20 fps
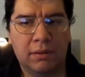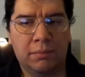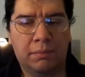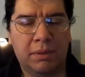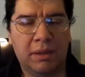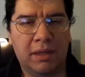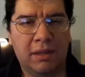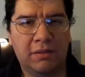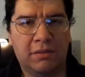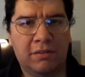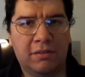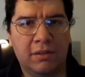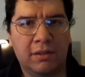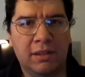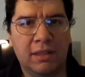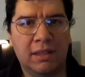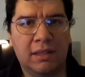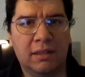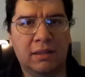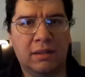the pan
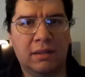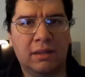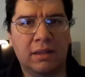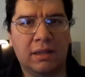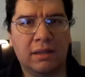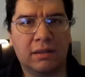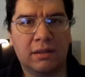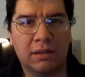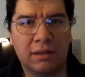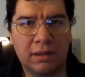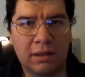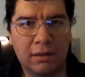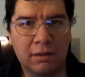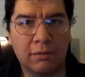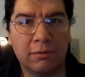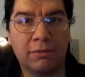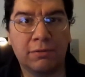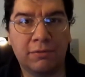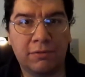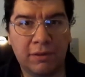suddenly got caught
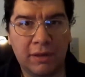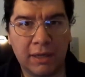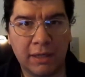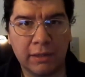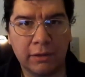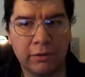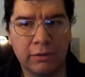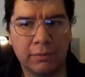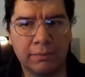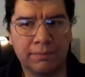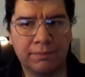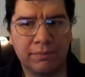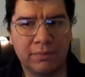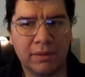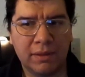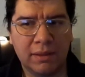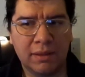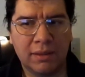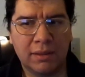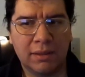on fire
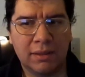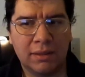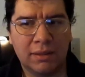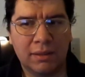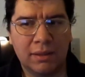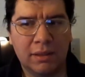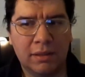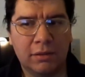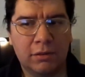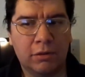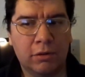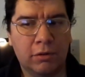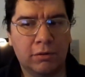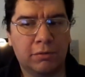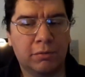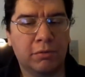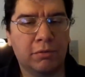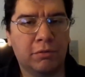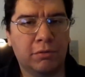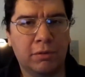and the
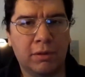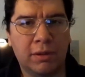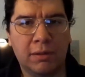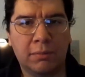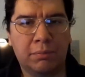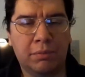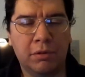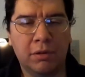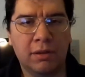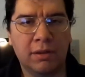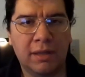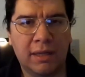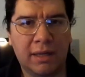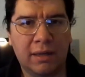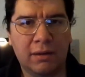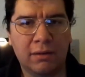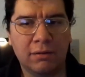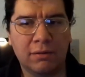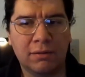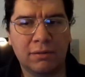girls was trying to put it
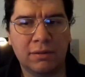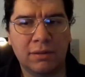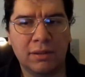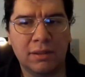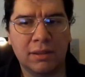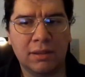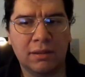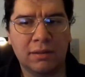out, you